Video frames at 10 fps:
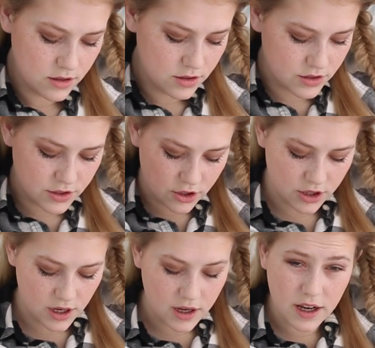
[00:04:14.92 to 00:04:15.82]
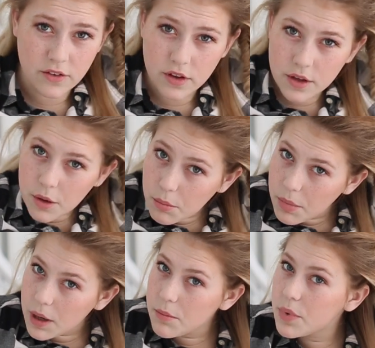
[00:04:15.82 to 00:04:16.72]
just to create kind of a little
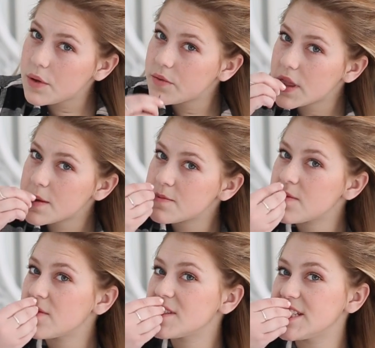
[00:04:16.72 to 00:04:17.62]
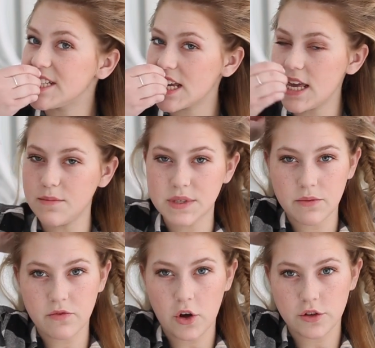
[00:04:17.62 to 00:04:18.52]
bump and keep
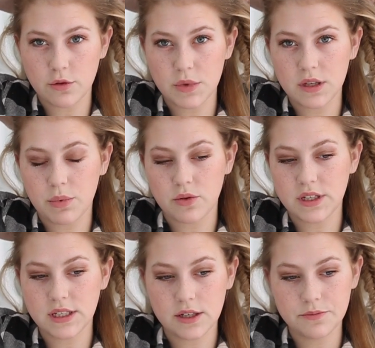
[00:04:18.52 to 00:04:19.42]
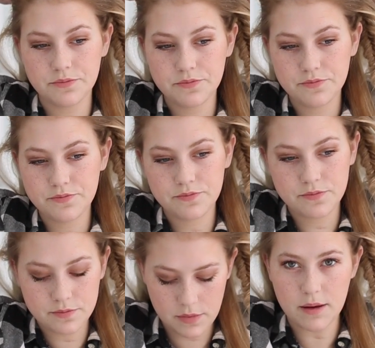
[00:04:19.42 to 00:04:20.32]
some volume in the ponytail.
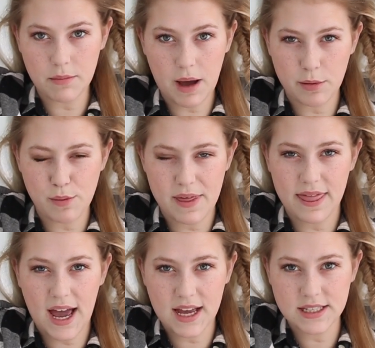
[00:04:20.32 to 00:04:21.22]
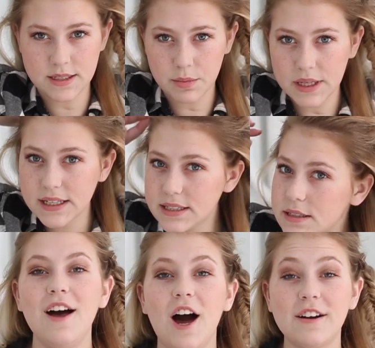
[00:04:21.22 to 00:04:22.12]
And bobby pin that into
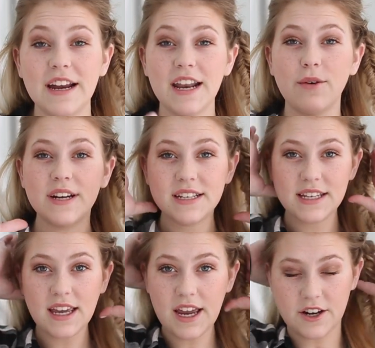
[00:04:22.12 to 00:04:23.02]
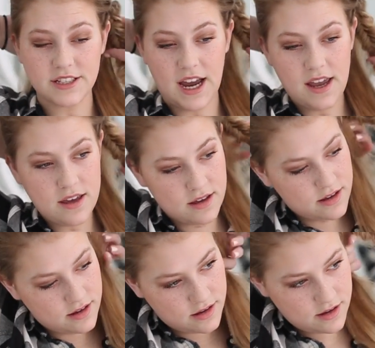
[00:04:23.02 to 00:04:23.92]
place. Alright, now we're going to take a hair tie
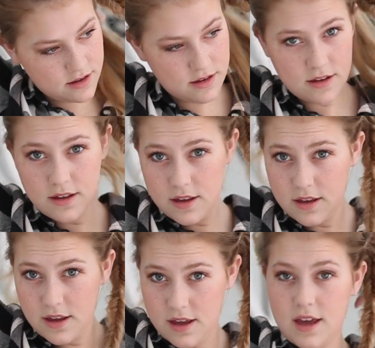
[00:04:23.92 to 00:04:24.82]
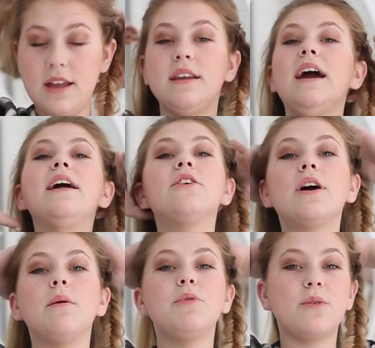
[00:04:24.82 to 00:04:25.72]
and
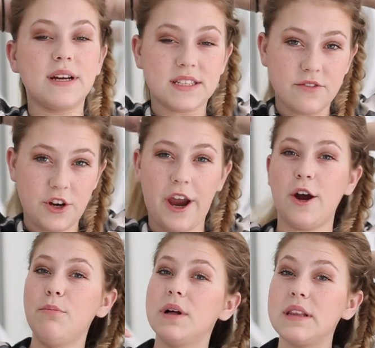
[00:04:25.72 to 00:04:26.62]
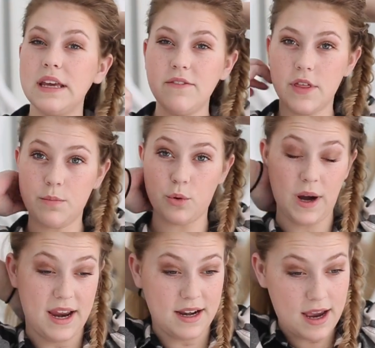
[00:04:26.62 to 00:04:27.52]
gather up the rest of your hair but leave the
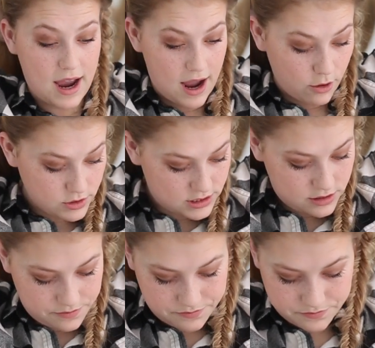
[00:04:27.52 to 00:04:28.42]
braid out.